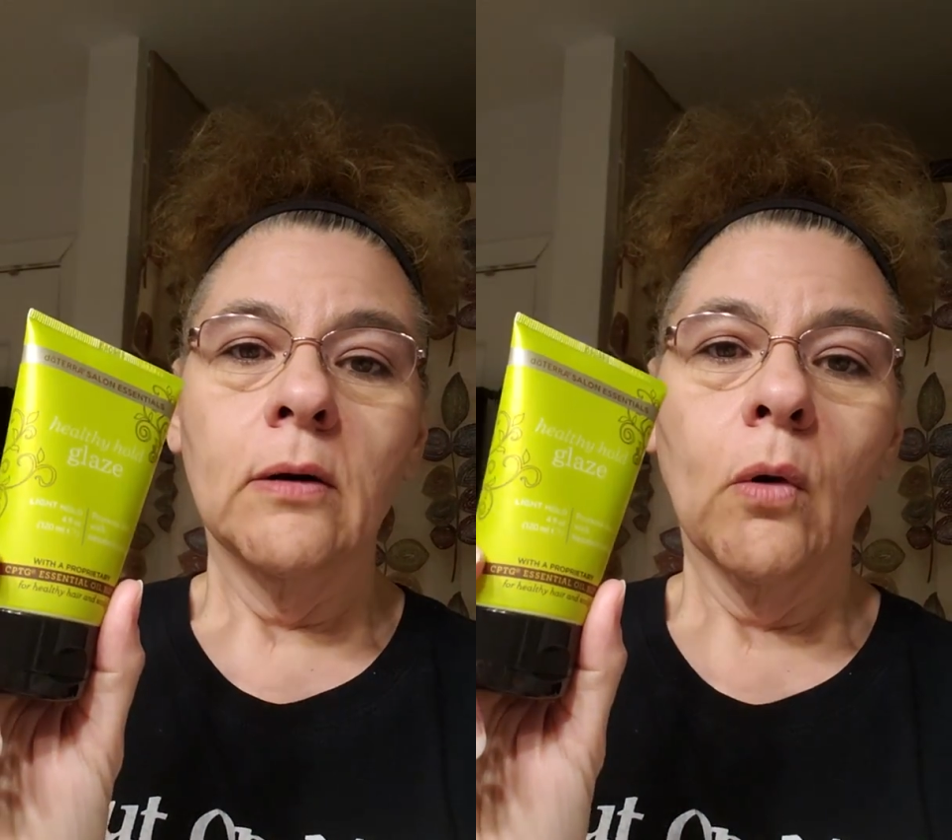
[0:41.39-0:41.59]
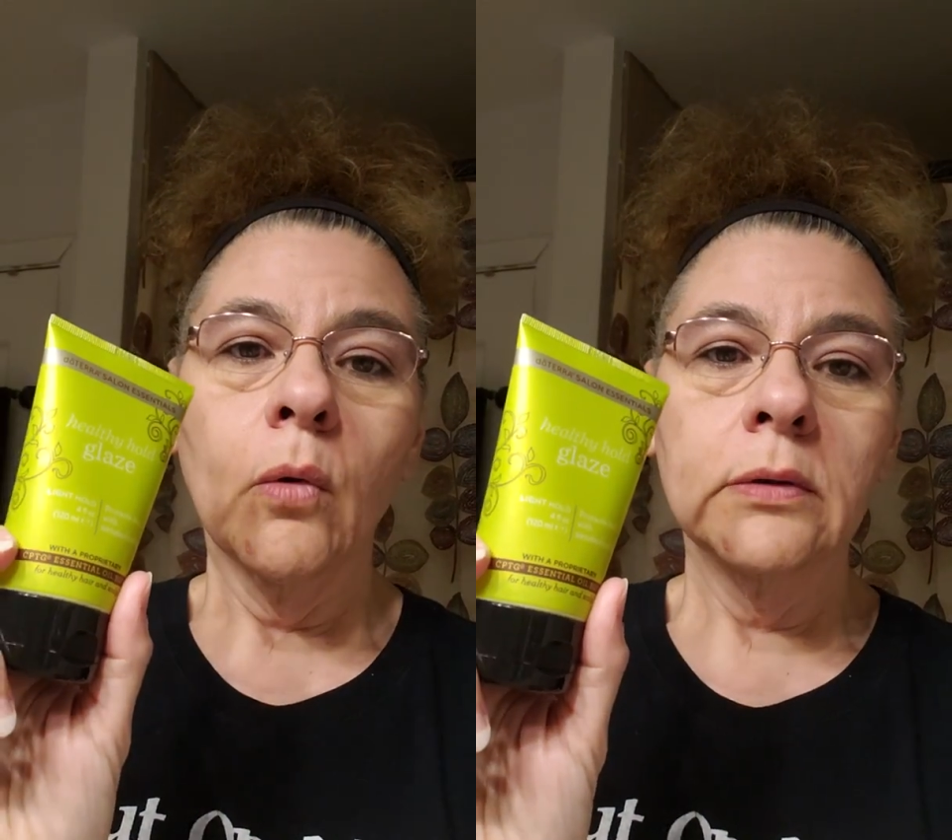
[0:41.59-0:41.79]

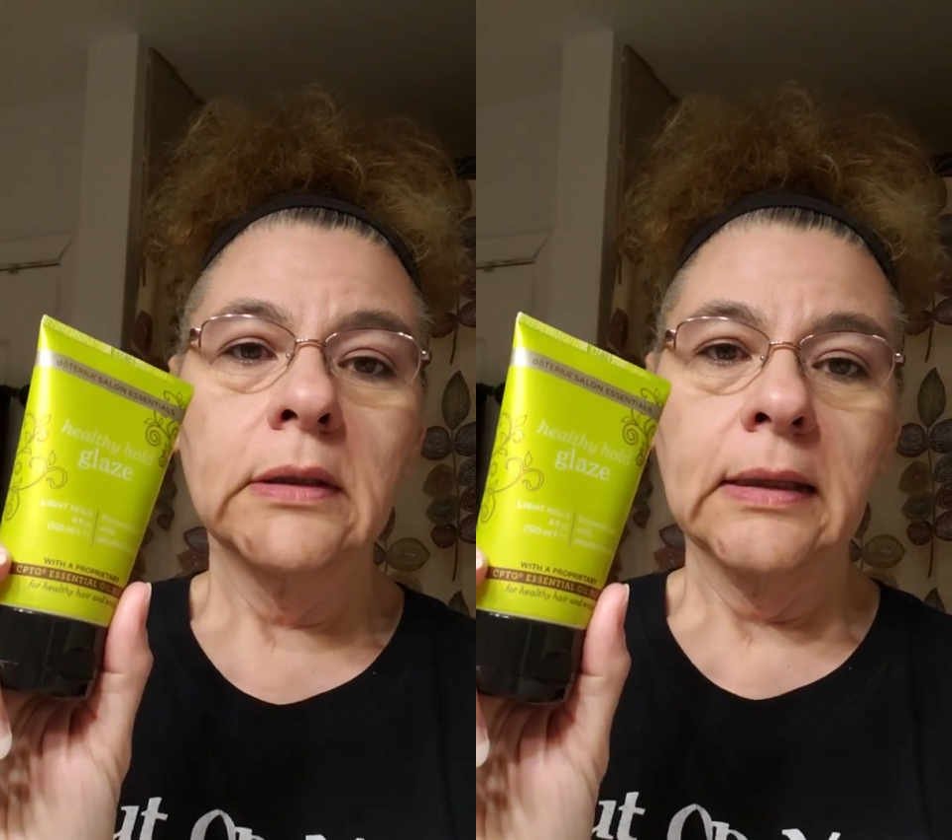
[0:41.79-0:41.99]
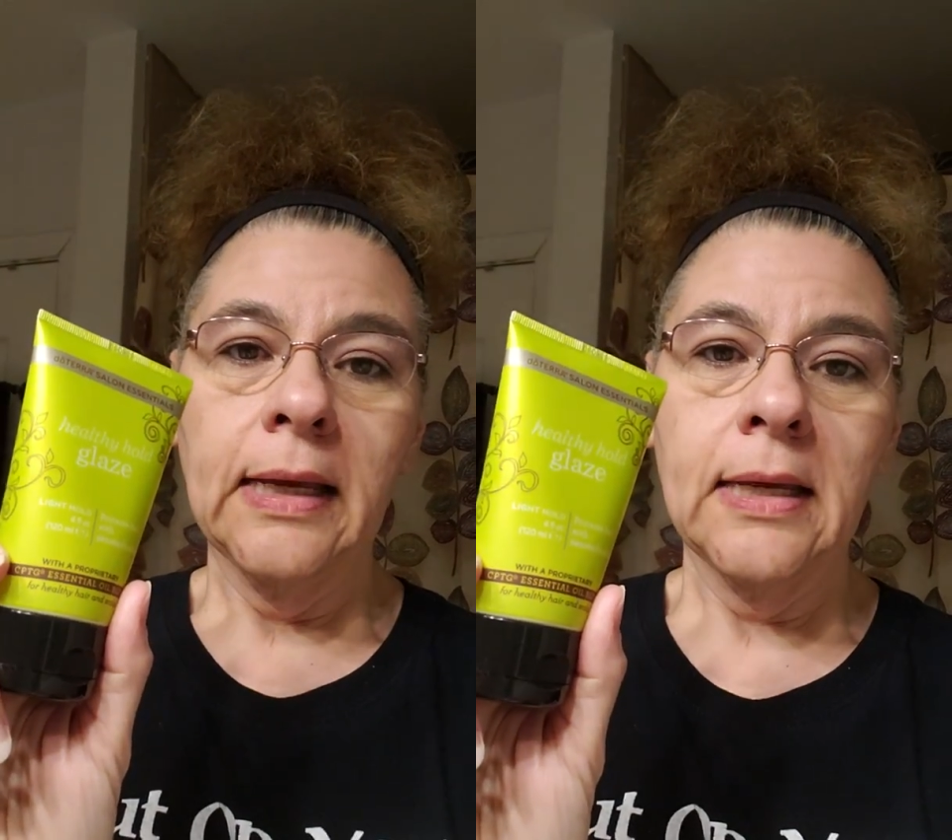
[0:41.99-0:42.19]
Hold
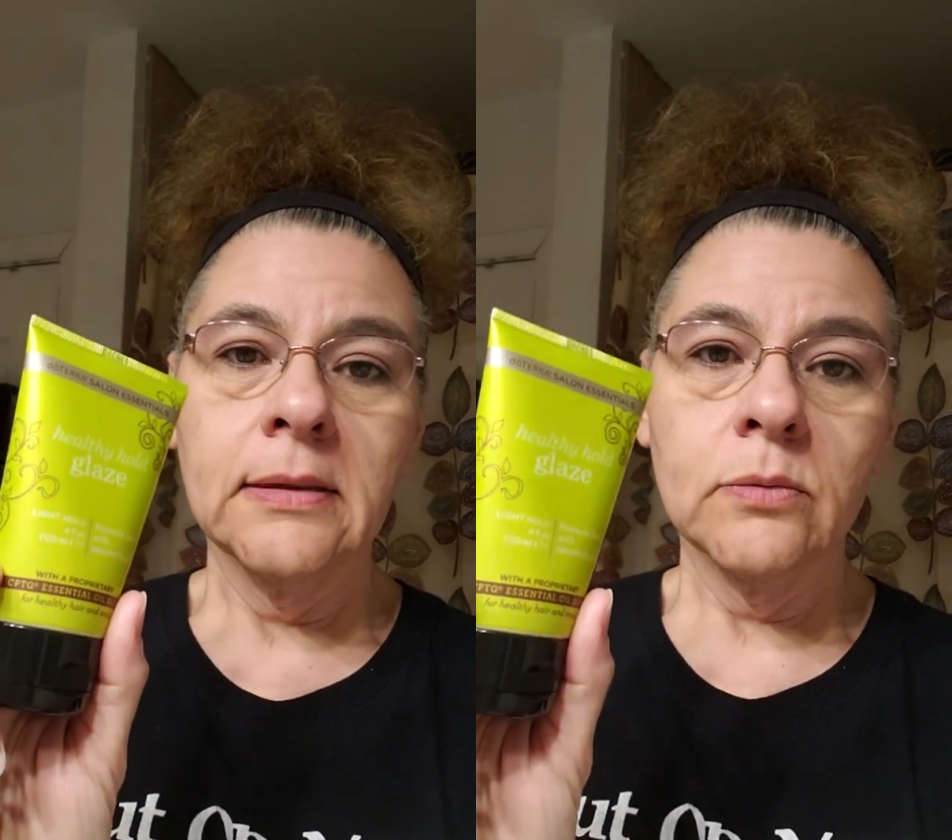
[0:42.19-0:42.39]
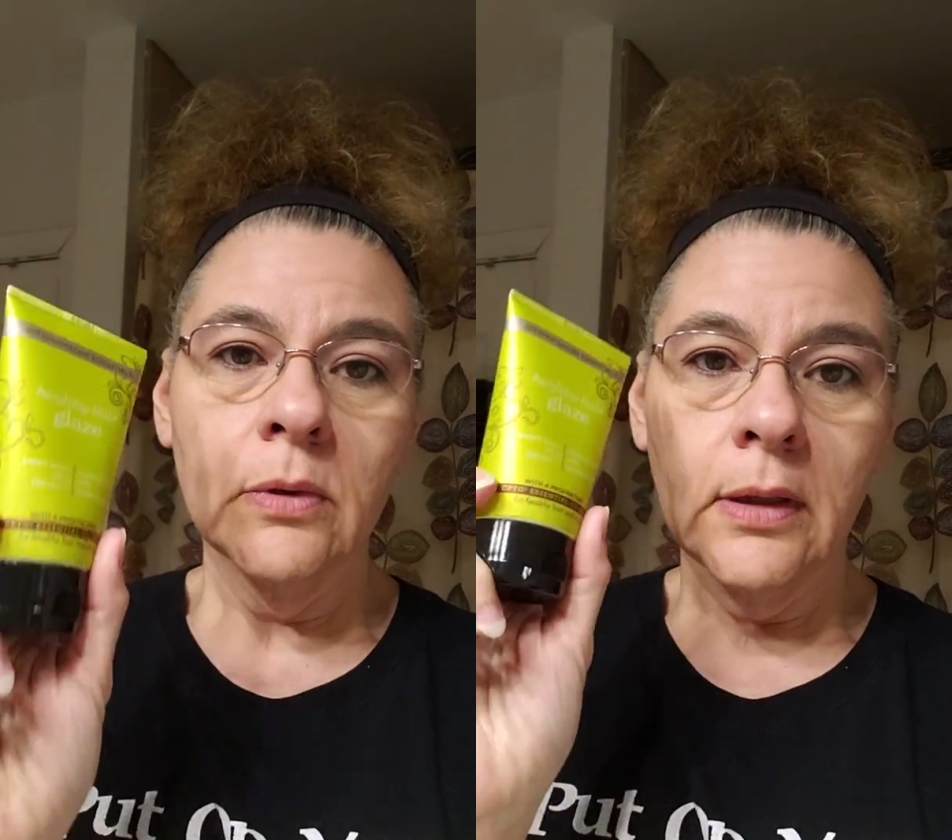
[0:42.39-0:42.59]

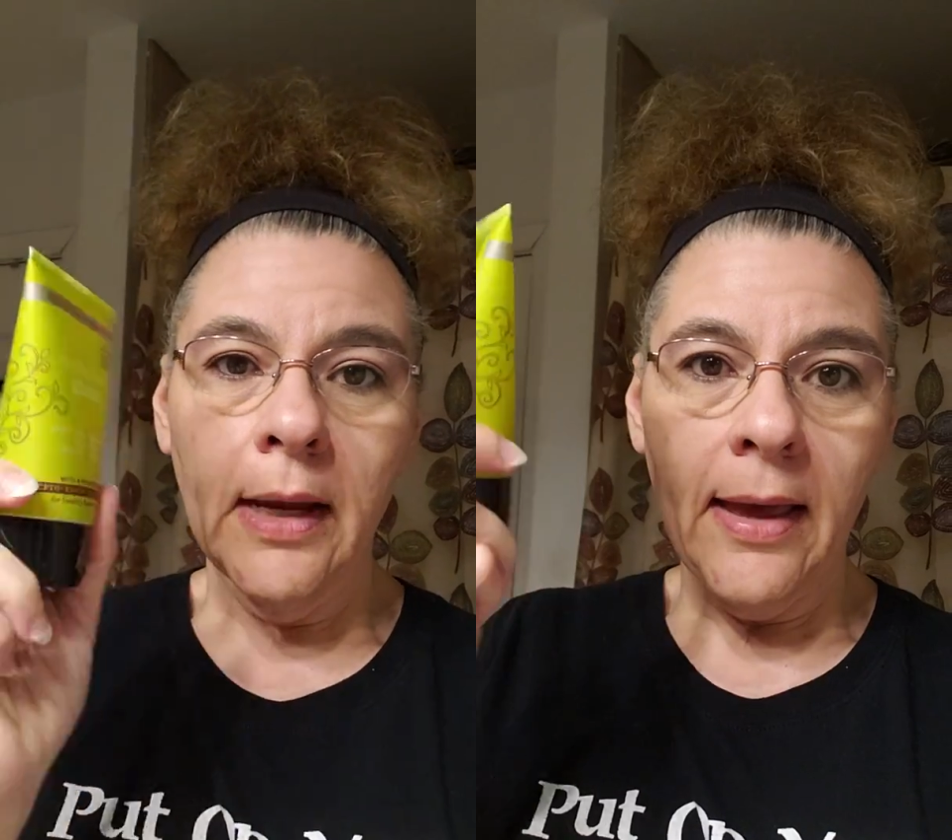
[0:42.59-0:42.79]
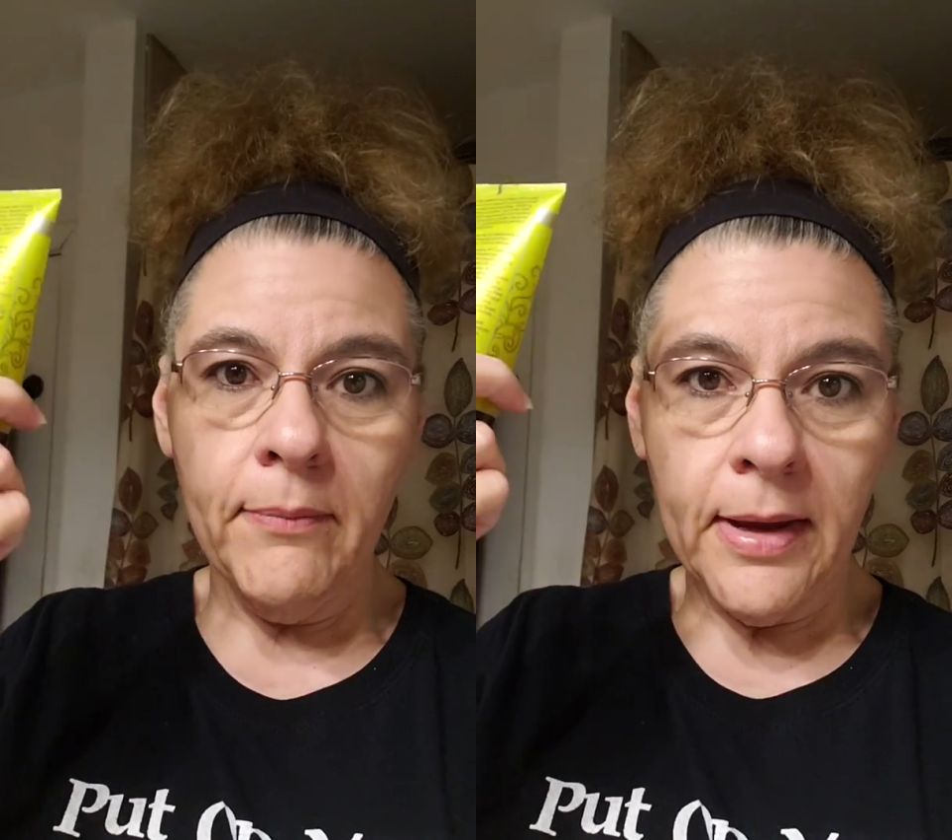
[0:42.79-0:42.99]
Glaze when I
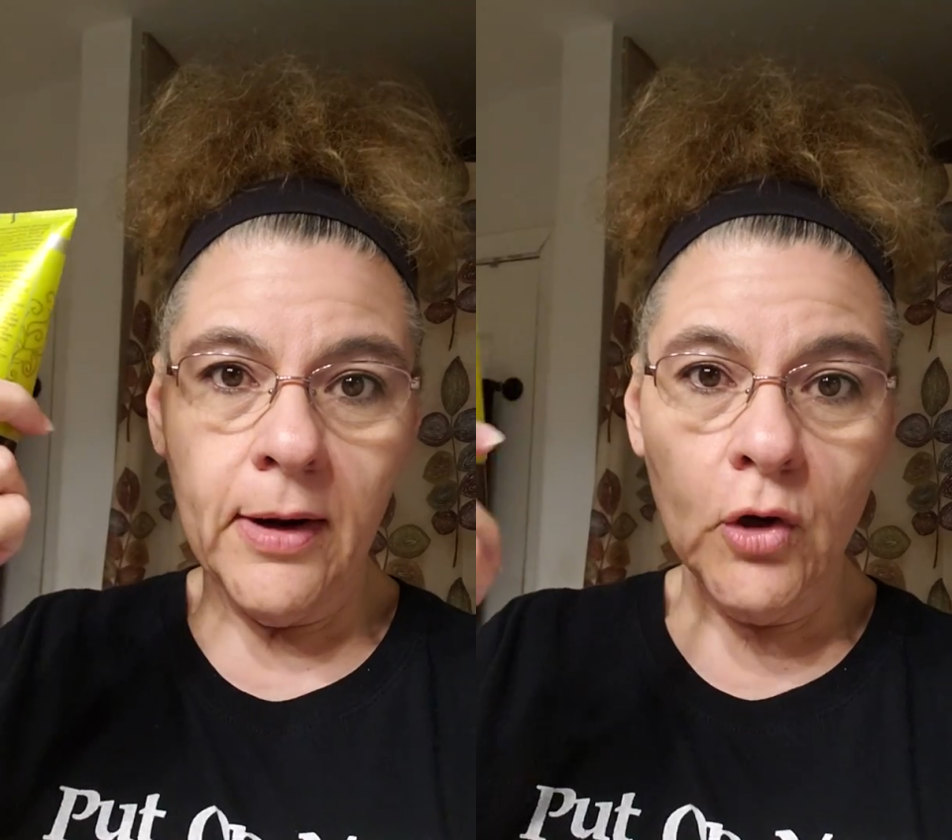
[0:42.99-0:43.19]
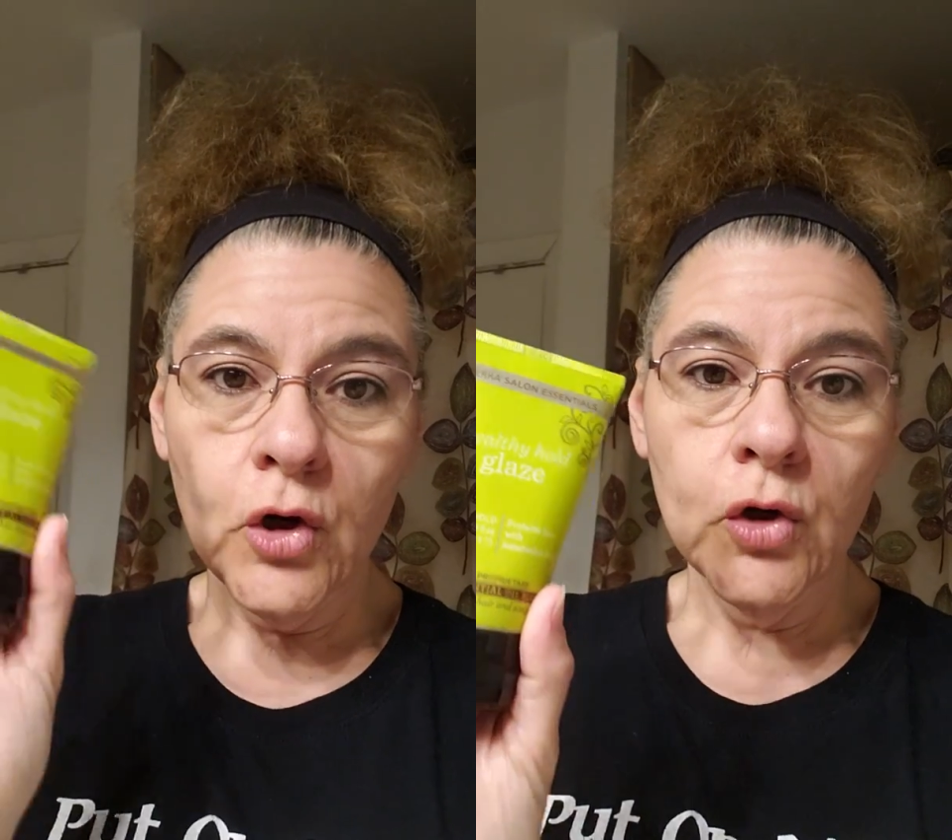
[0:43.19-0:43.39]
have my
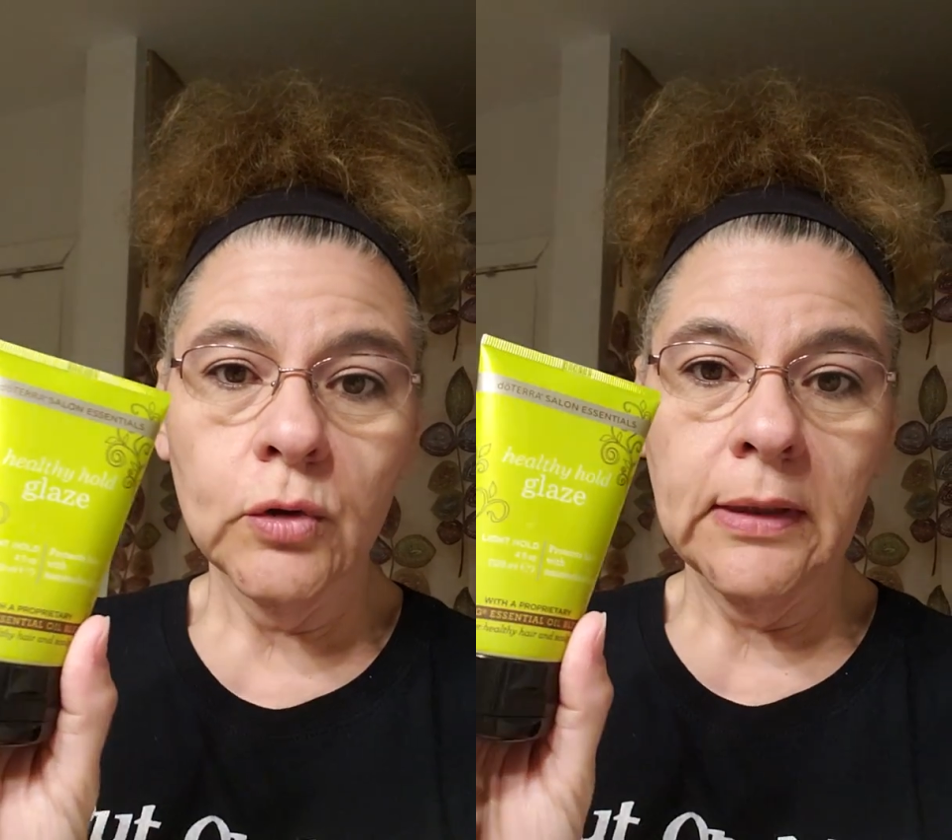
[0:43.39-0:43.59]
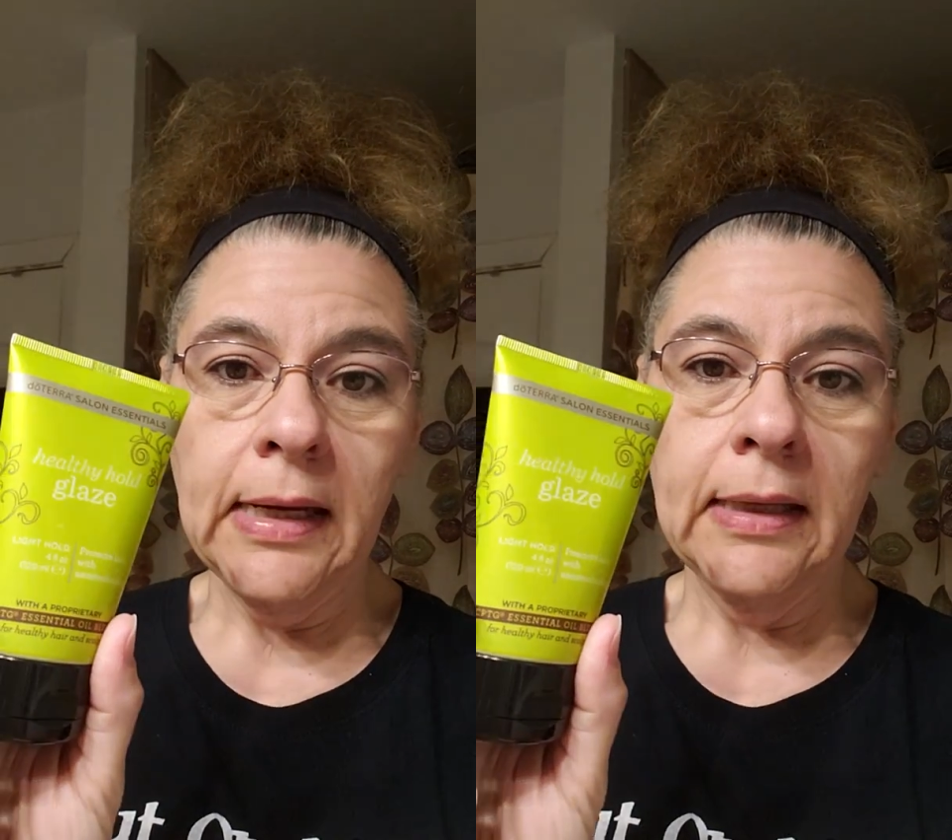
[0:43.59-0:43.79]
hair
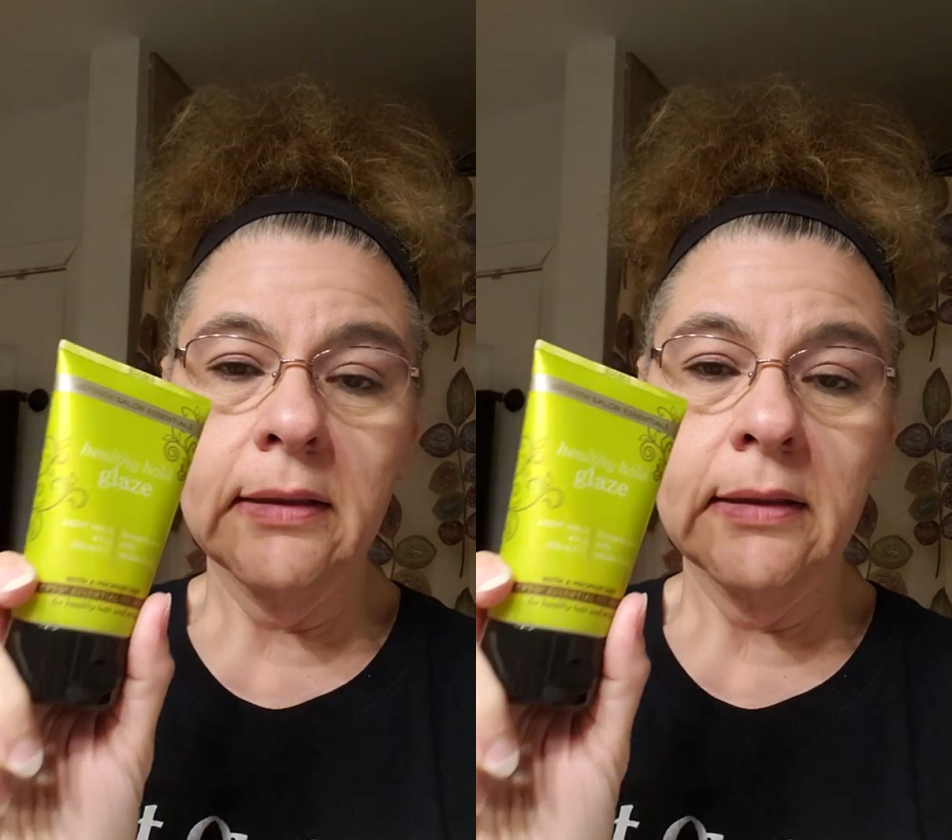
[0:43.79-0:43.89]
curly.